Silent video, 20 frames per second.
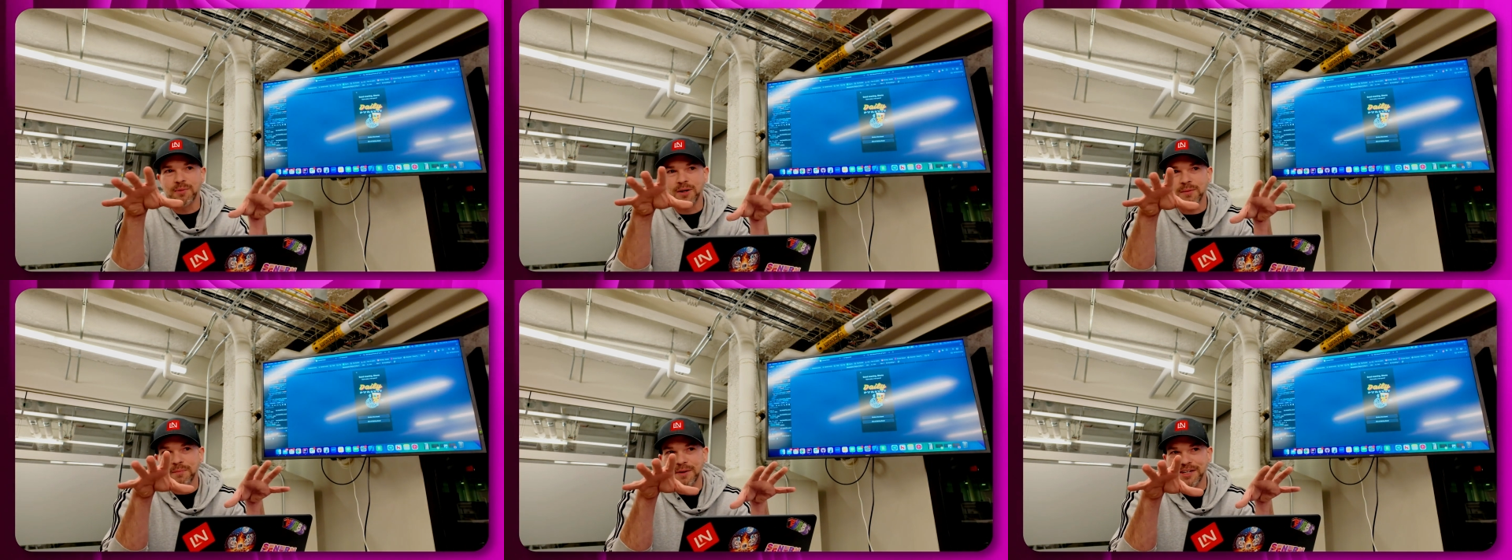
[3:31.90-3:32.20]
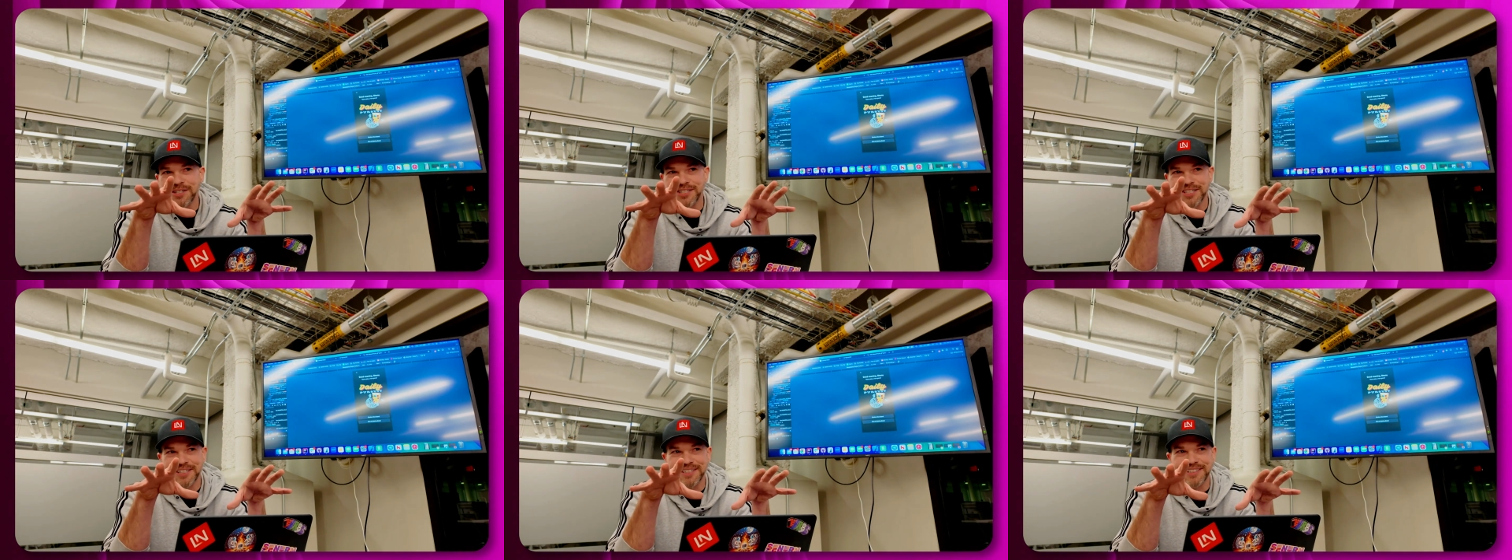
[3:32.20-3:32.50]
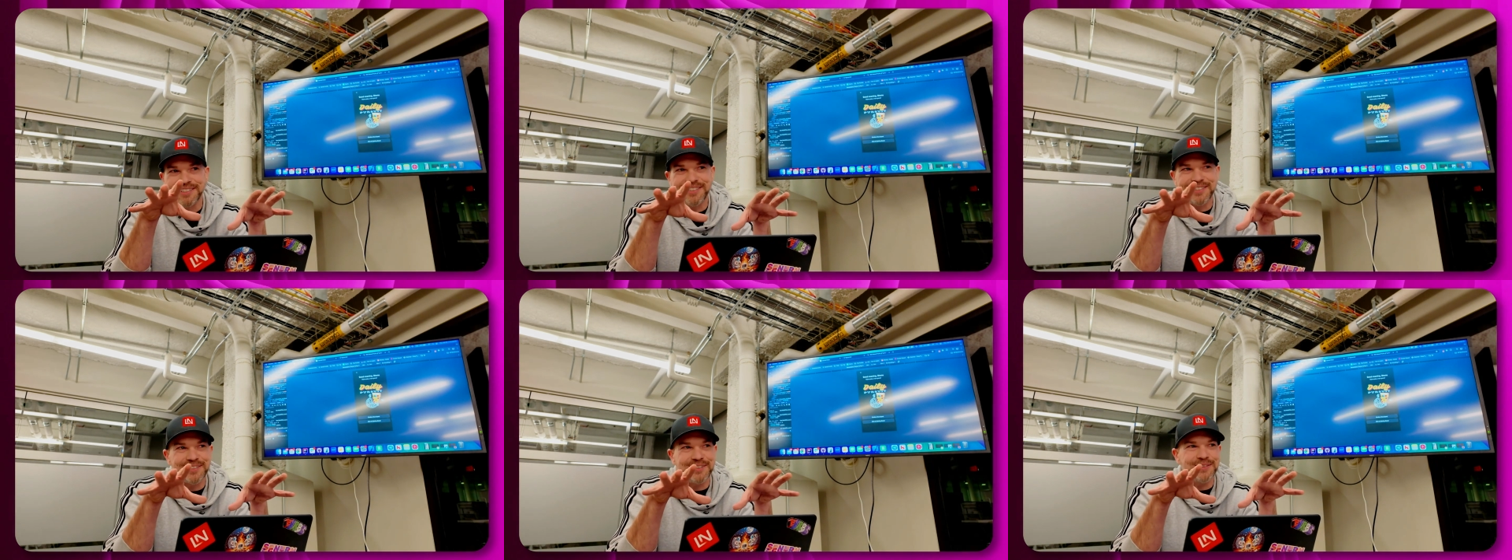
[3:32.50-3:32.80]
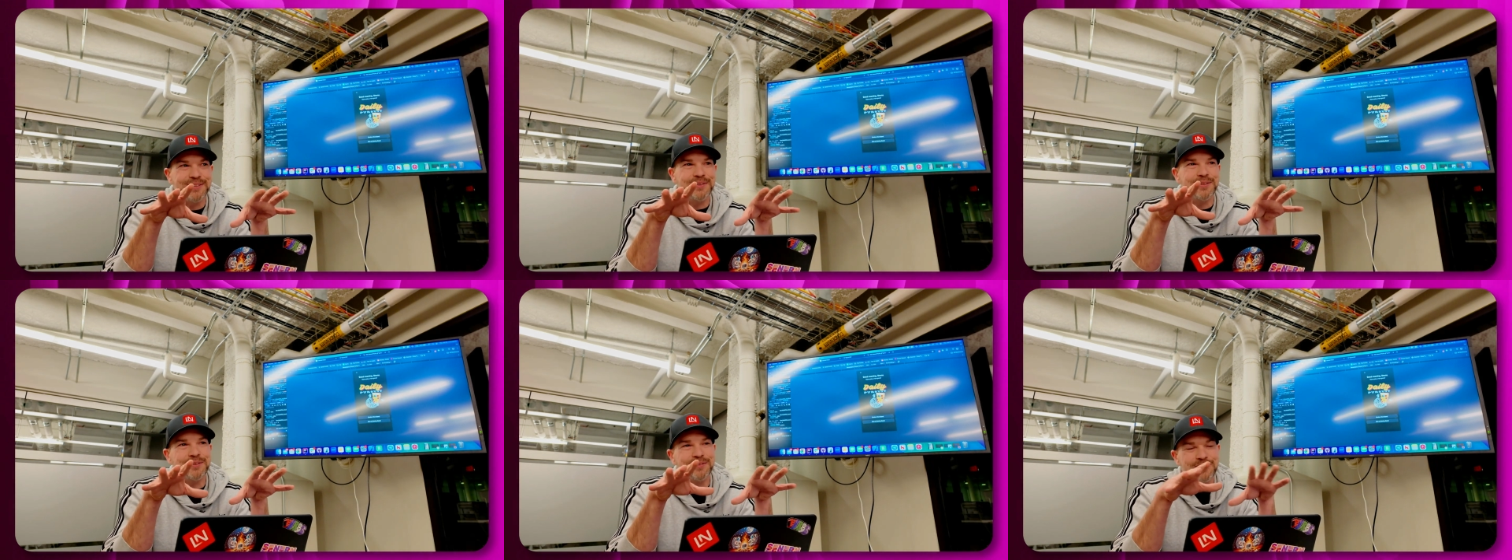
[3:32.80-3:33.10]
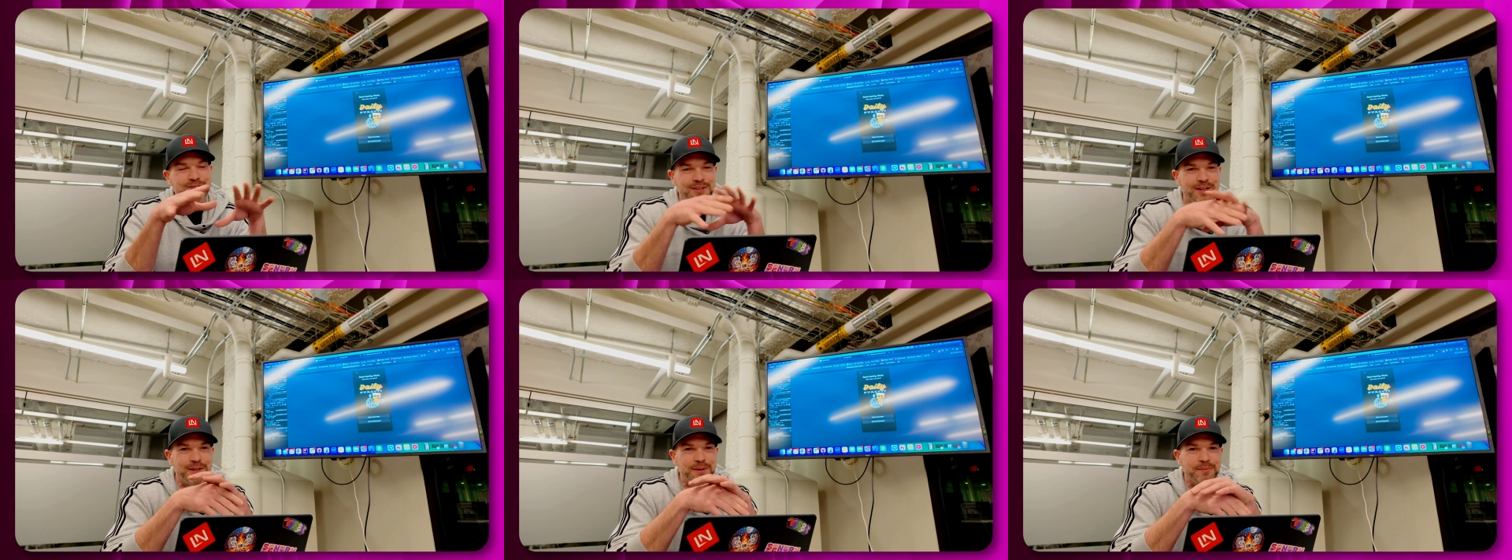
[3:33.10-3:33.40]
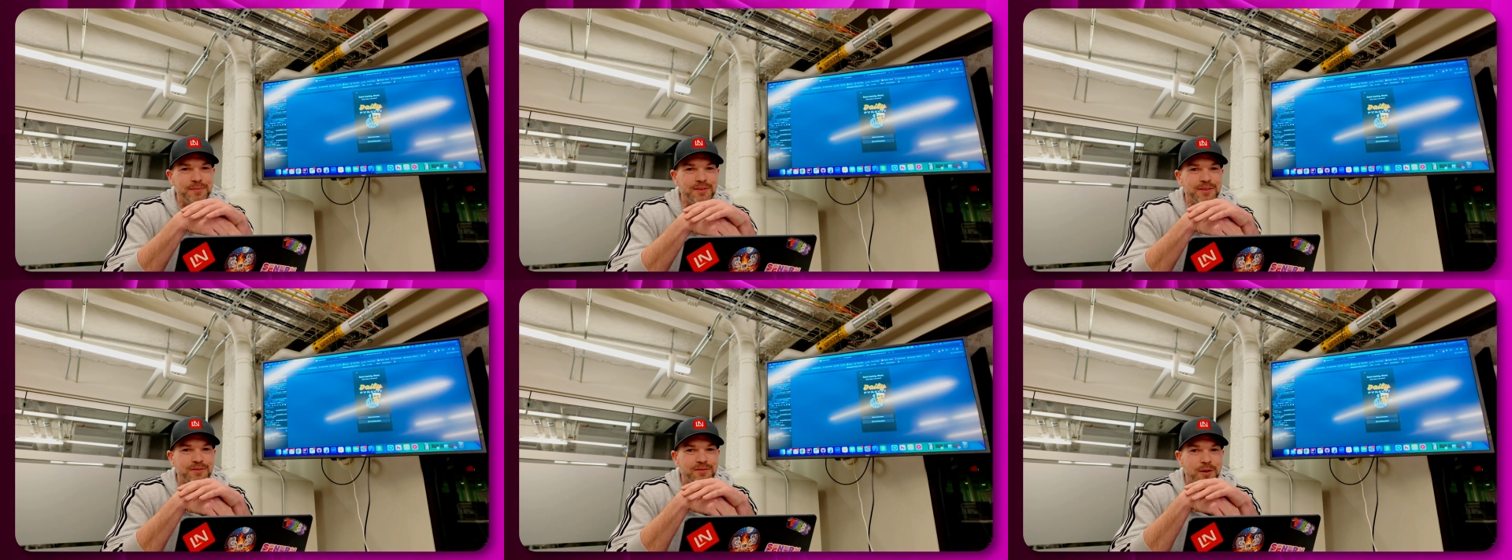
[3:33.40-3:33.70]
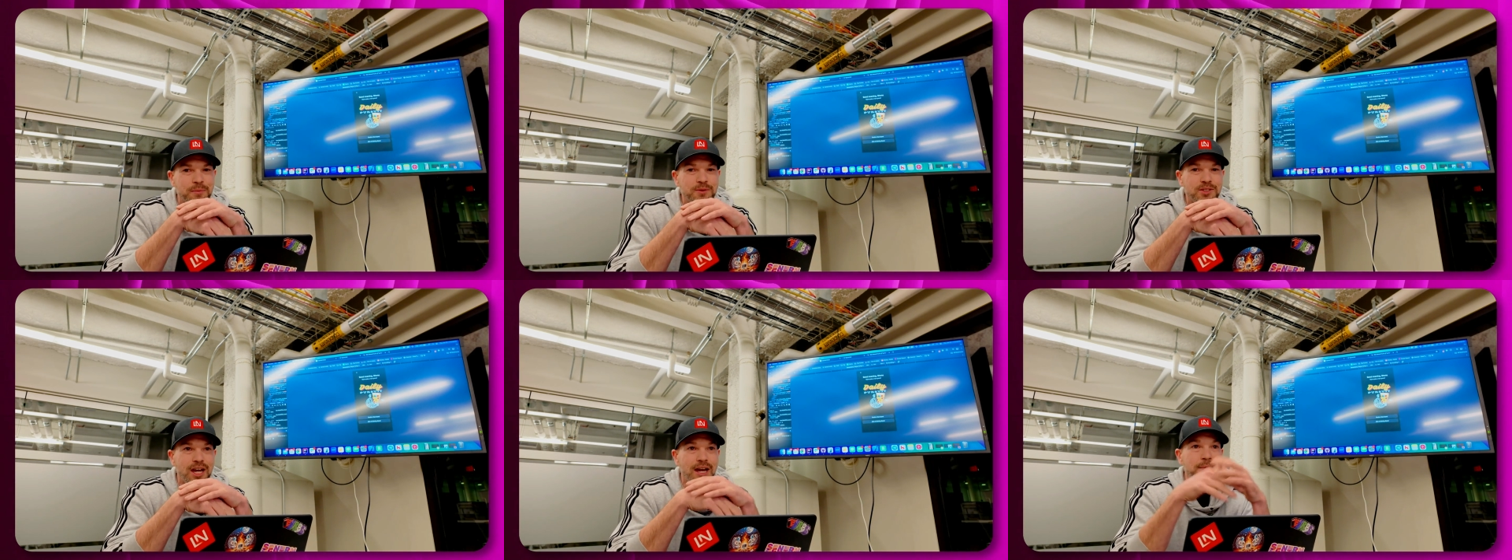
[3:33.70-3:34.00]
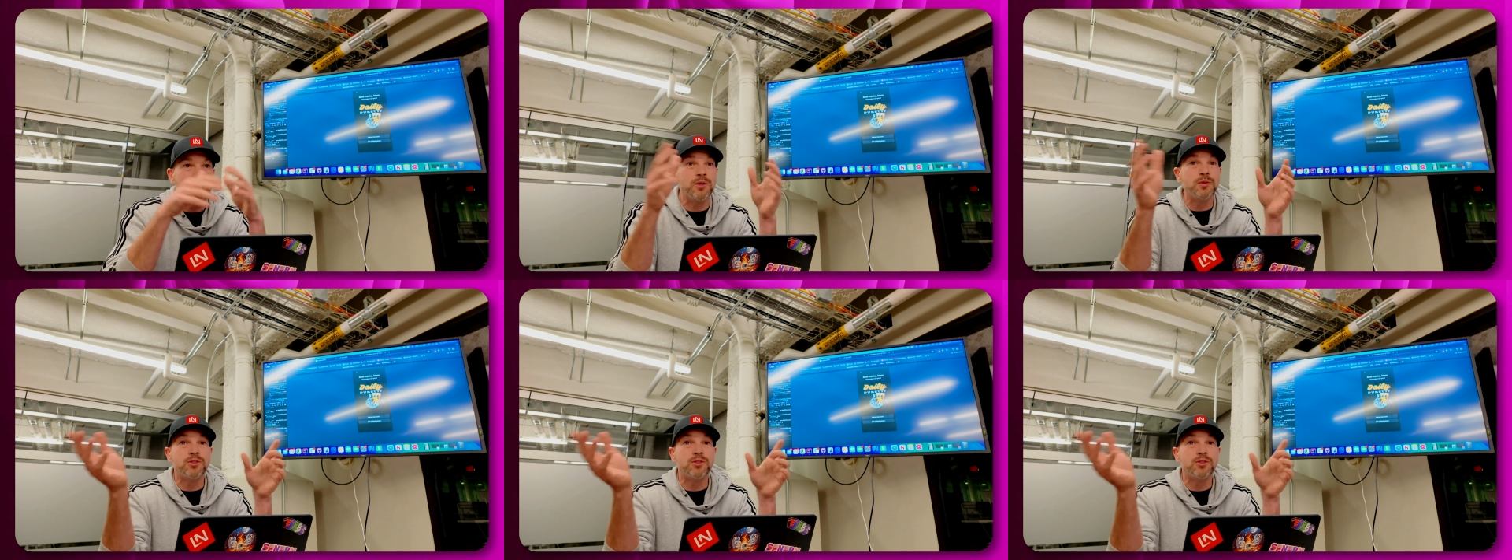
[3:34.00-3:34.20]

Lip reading: permission from Simon,